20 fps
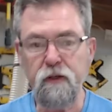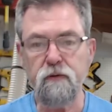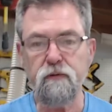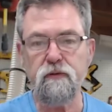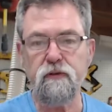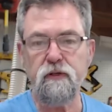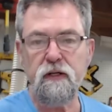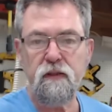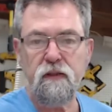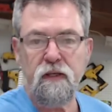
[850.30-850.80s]

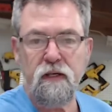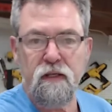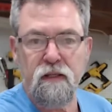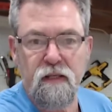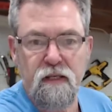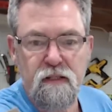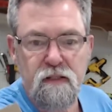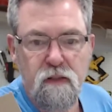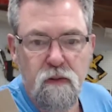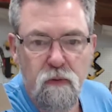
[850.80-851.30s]
interesting thing.
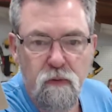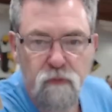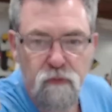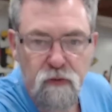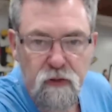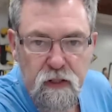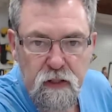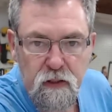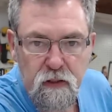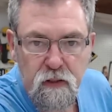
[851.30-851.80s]
This little
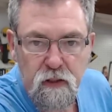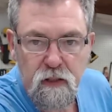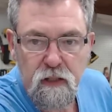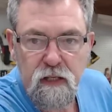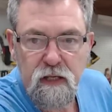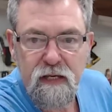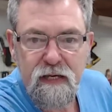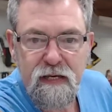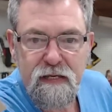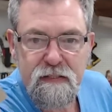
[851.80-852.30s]
thing
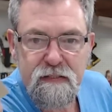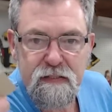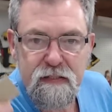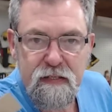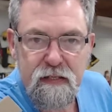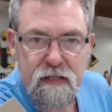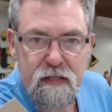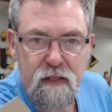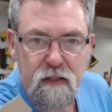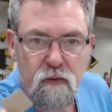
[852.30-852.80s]
is
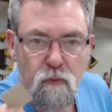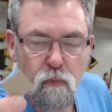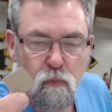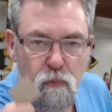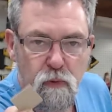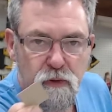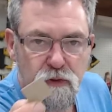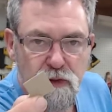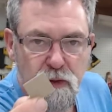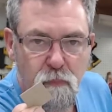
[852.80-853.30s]
in
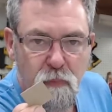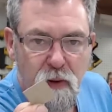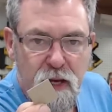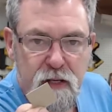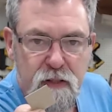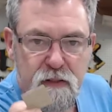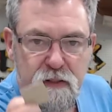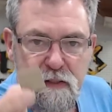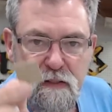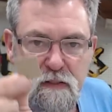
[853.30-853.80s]
with the
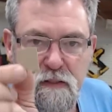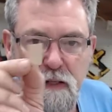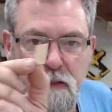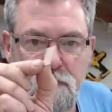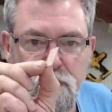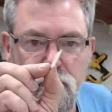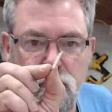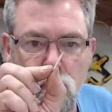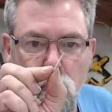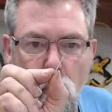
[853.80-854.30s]
blade. This
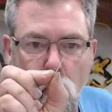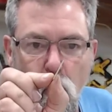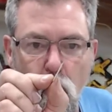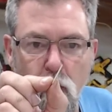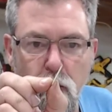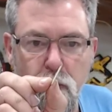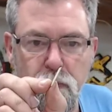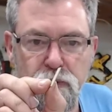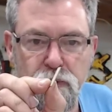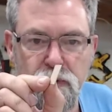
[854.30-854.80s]

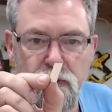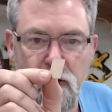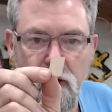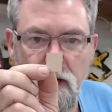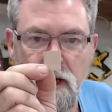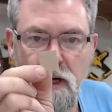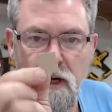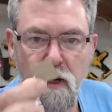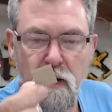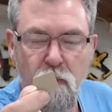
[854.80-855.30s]
absorbs
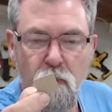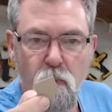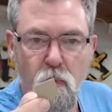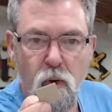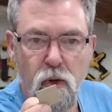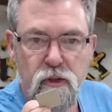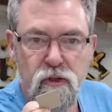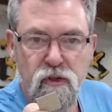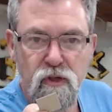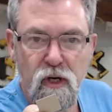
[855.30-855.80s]

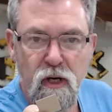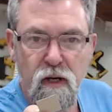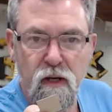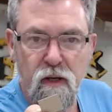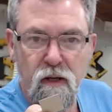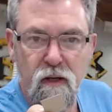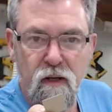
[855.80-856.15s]
moisture